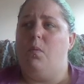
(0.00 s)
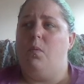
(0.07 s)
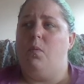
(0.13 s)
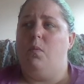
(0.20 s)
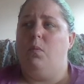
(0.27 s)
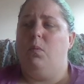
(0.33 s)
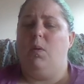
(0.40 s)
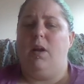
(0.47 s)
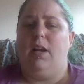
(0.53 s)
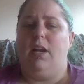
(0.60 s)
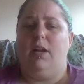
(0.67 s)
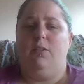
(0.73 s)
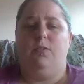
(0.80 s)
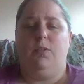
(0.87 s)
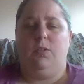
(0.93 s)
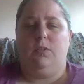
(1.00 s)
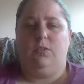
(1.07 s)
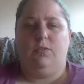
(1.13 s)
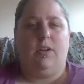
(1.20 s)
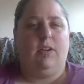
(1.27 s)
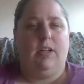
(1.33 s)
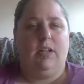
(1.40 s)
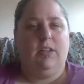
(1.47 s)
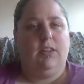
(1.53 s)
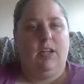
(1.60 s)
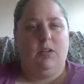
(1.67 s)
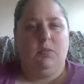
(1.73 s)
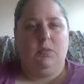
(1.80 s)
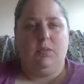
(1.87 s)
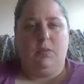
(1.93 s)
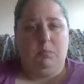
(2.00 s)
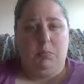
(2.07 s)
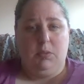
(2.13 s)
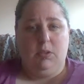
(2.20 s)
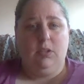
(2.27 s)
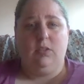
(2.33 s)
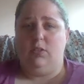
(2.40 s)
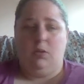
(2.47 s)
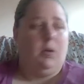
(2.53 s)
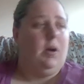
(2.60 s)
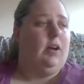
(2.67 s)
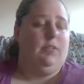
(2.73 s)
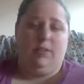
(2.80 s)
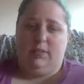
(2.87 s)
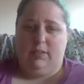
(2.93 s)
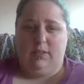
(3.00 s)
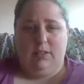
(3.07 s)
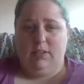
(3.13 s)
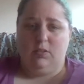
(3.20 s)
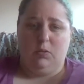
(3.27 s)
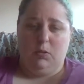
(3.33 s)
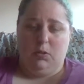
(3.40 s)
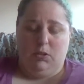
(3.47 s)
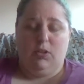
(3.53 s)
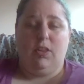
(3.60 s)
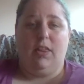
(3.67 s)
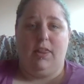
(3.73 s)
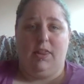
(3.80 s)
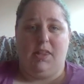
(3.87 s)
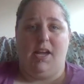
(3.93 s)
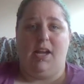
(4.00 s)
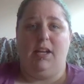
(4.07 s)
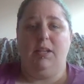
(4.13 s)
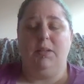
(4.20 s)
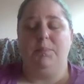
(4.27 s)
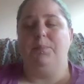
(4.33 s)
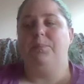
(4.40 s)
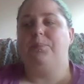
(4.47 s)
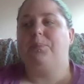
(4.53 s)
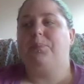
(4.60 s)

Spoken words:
when I first found out that it was a book, so obviously it's older than that.